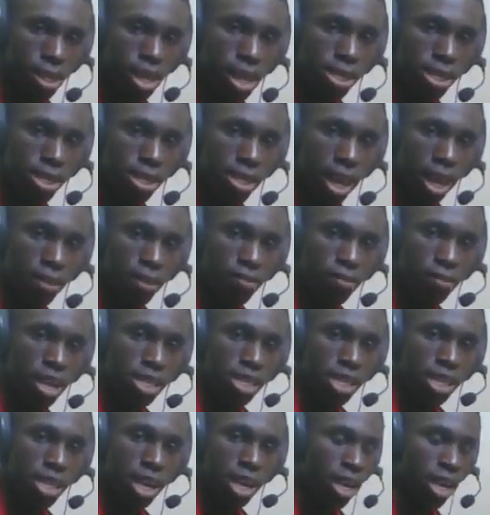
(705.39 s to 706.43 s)
That's the A
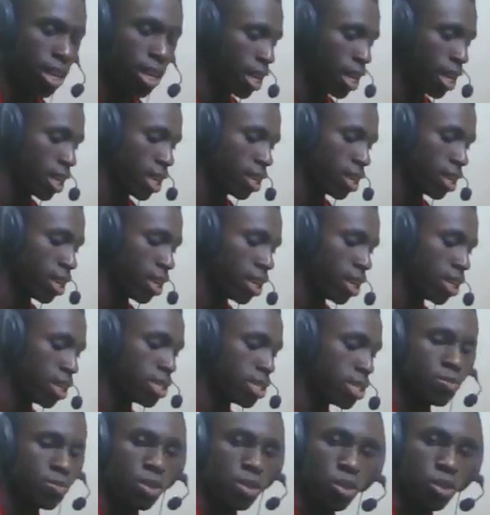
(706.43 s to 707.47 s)
flat here, then
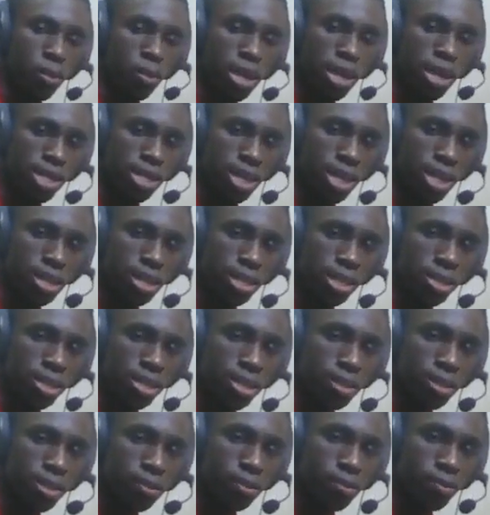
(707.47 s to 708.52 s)
leads me to my
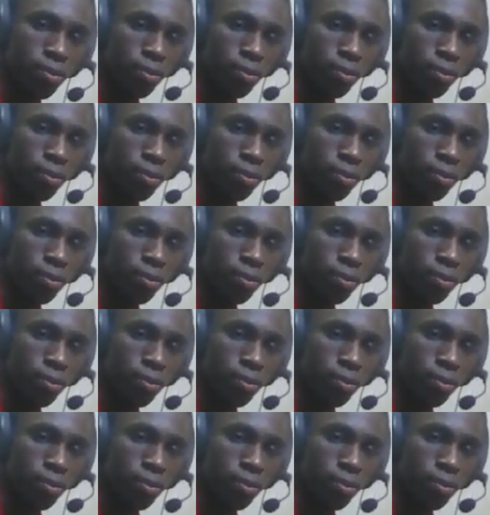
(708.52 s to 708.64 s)
6.